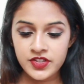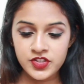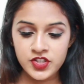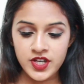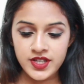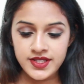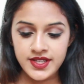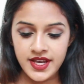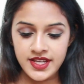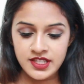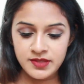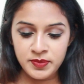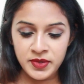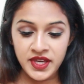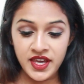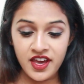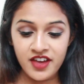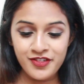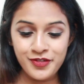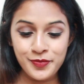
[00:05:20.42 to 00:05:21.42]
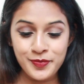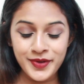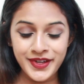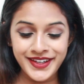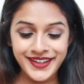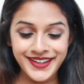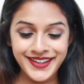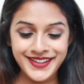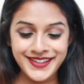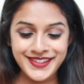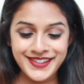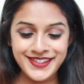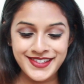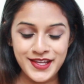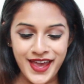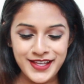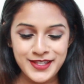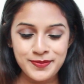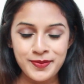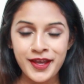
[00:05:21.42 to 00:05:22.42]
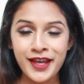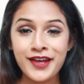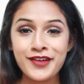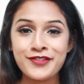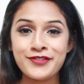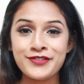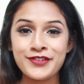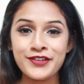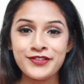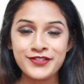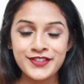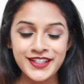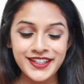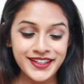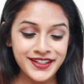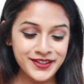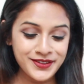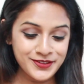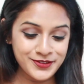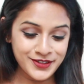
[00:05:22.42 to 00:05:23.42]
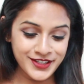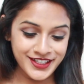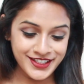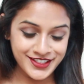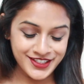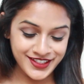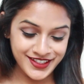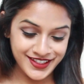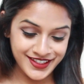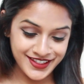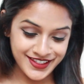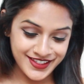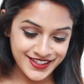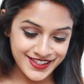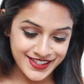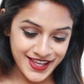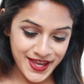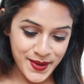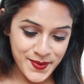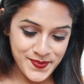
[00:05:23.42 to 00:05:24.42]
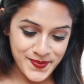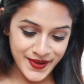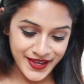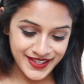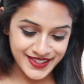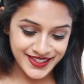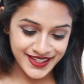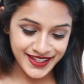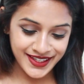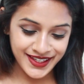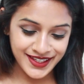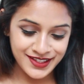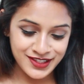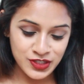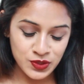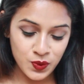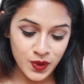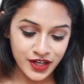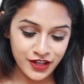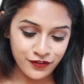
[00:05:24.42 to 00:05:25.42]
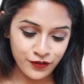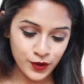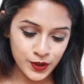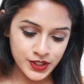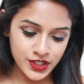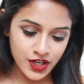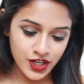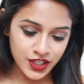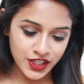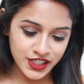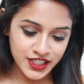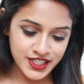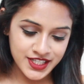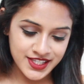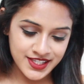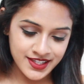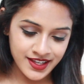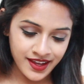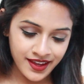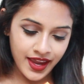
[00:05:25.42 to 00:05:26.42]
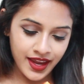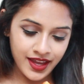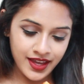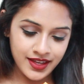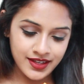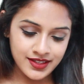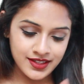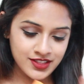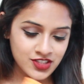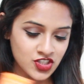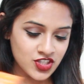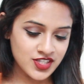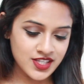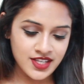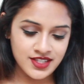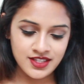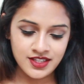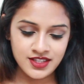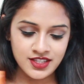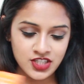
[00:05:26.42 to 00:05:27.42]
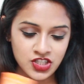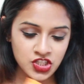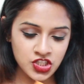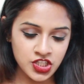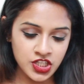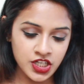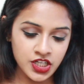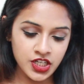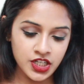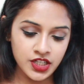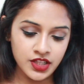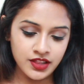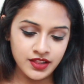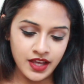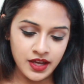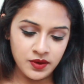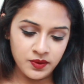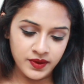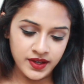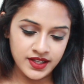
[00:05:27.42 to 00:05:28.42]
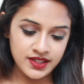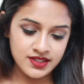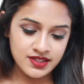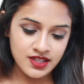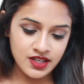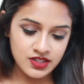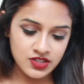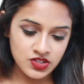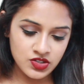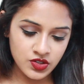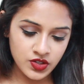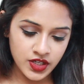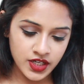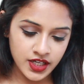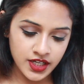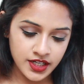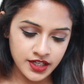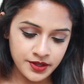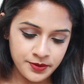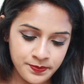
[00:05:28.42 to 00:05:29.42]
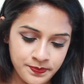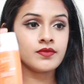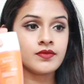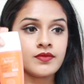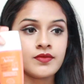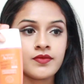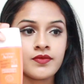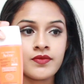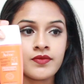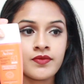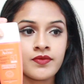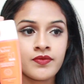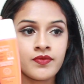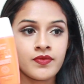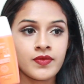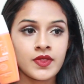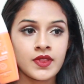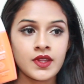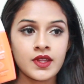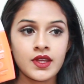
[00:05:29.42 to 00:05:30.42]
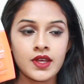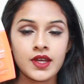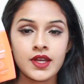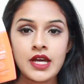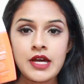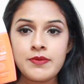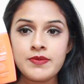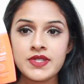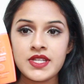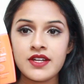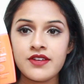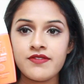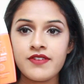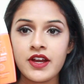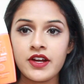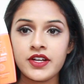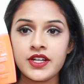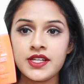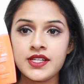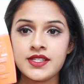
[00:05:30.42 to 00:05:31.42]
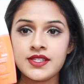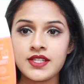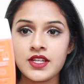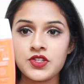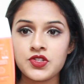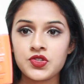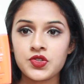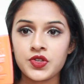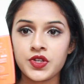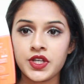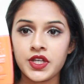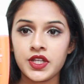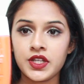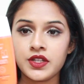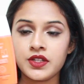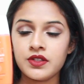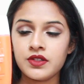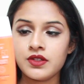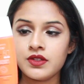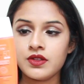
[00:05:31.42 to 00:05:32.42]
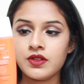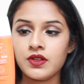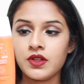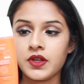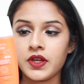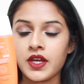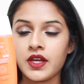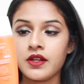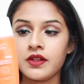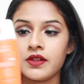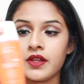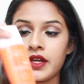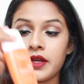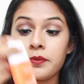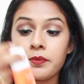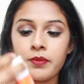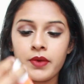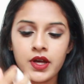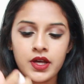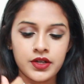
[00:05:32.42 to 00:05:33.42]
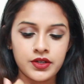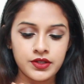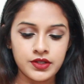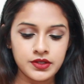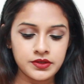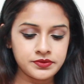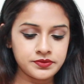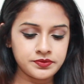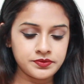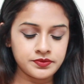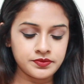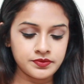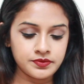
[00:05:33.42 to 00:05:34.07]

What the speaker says: is just SPF, but it's SPF 50, which is amazing. It's $24, and it just says it's a sheer lightweight sunscreen. It comes in a very sunscreen looking like bottle.